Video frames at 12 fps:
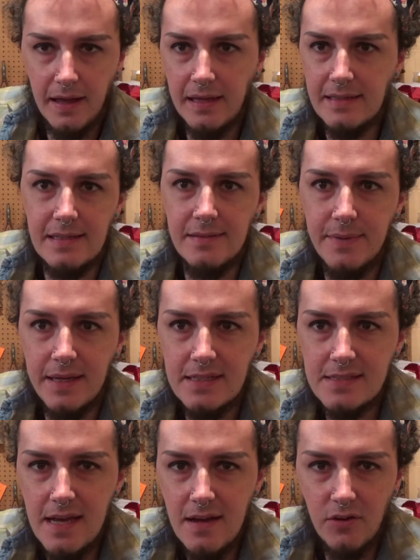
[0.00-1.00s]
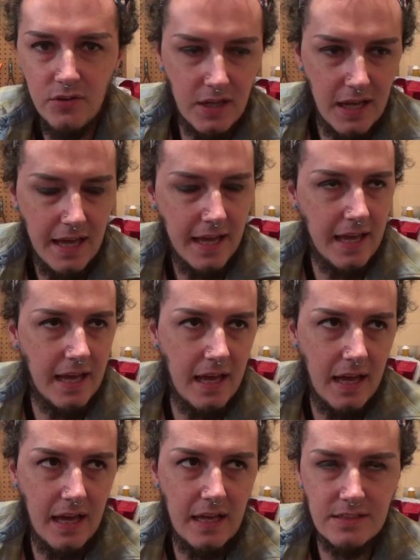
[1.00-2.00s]
it didn't make a sound.
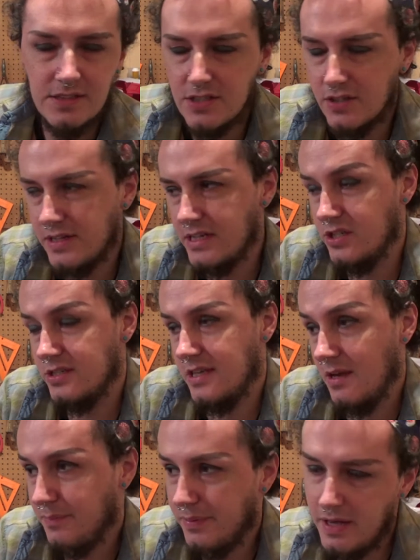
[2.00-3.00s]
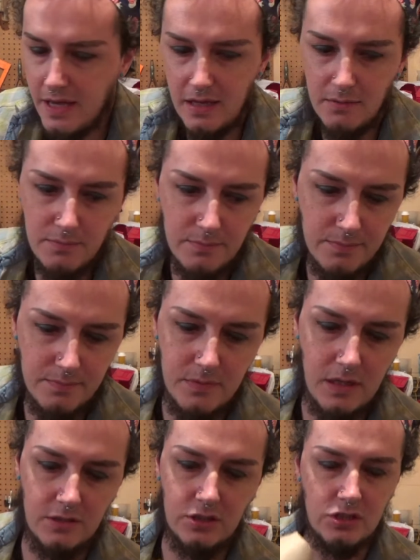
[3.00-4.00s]
And so I just kept playing it.
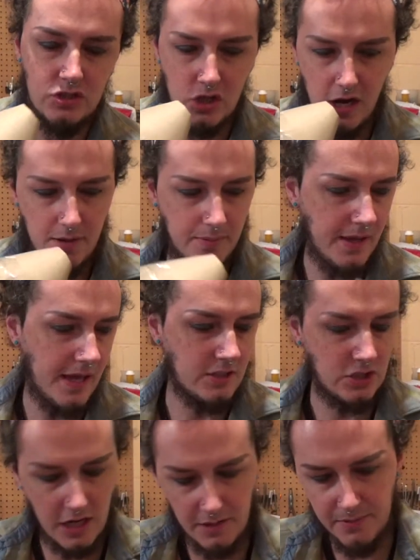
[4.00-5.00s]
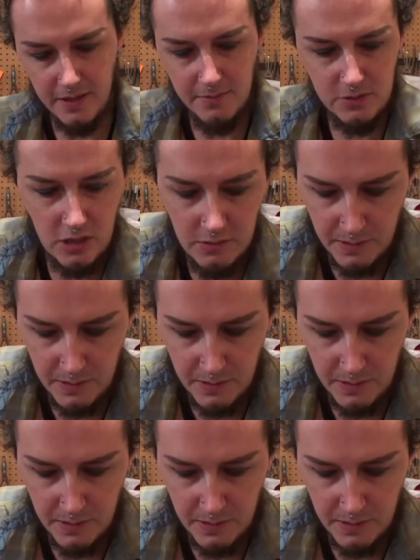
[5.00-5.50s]
Just trying to play it, trying to play it.